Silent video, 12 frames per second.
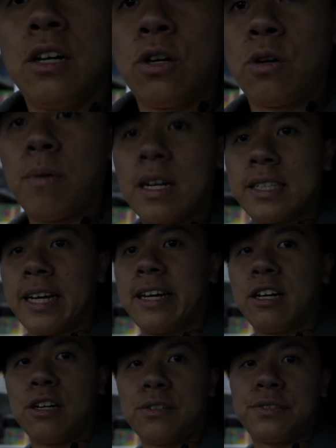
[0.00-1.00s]
We're about to head
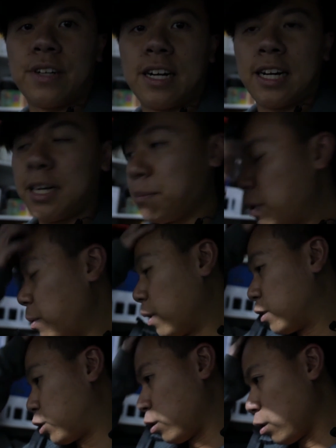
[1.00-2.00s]
off. Moment
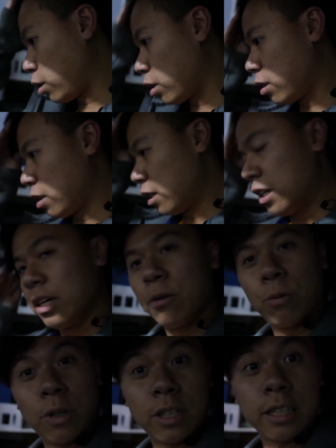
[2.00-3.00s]
of truth.
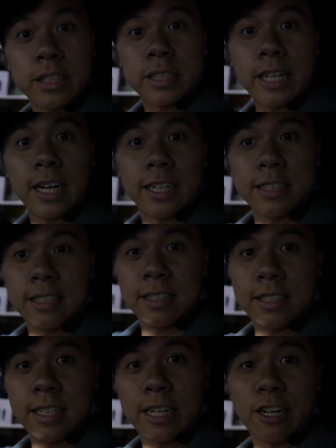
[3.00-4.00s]
Will it start?
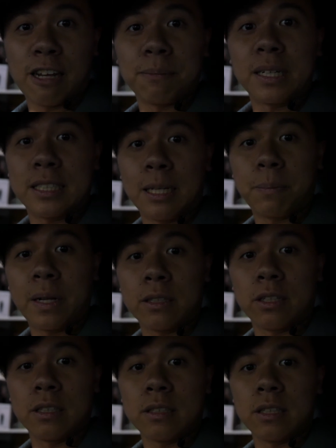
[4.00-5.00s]
I don't have my seatbelt
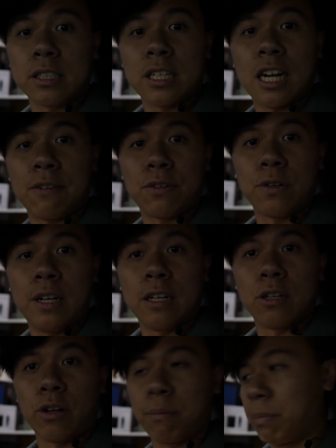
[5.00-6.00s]
on, so it's gonna have a really
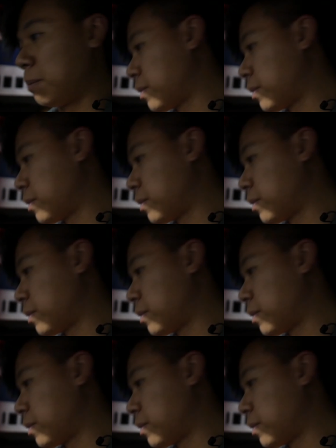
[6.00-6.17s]
annoying beep.